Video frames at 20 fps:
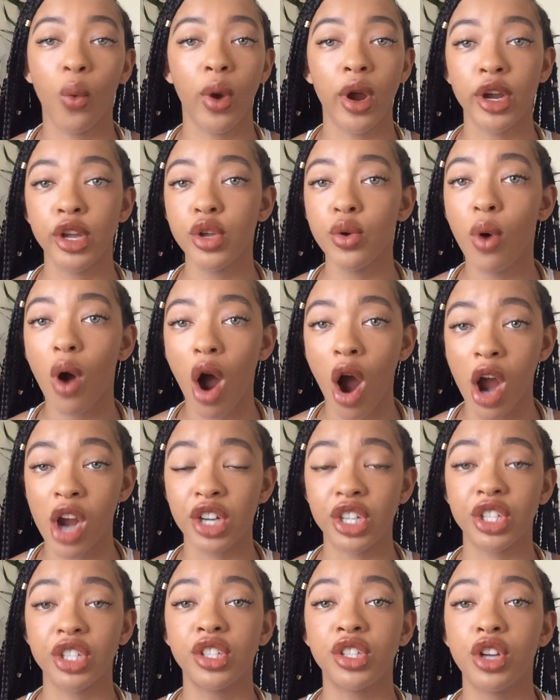where you
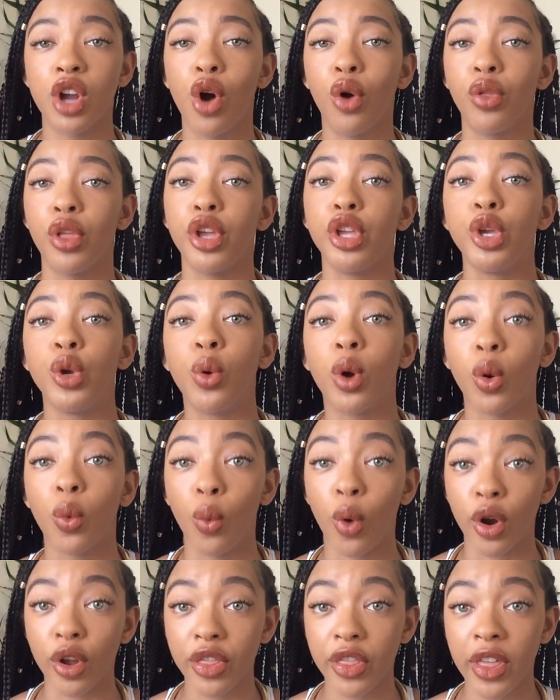are, just know that you are
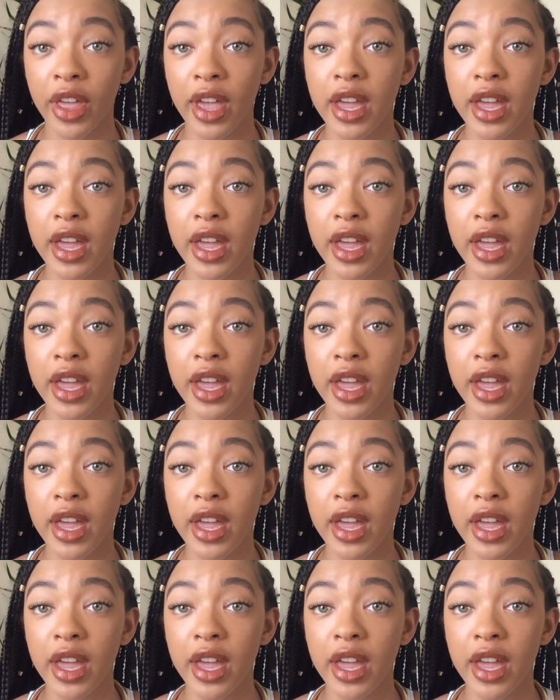worth